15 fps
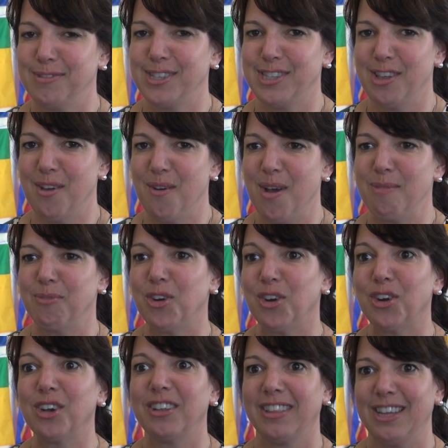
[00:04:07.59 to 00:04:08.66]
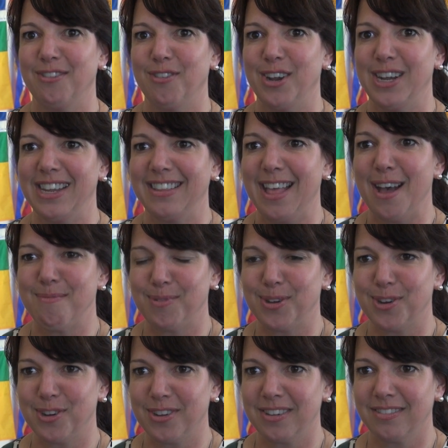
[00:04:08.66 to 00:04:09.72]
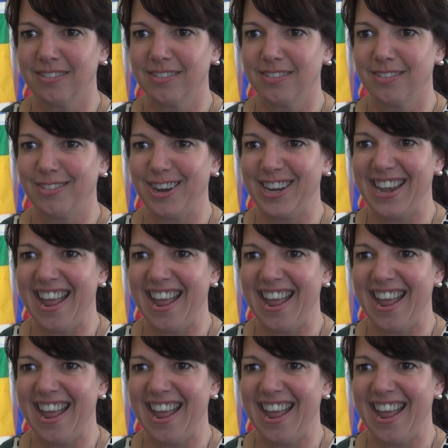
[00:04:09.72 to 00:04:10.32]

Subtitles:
So I'm currently reading that book right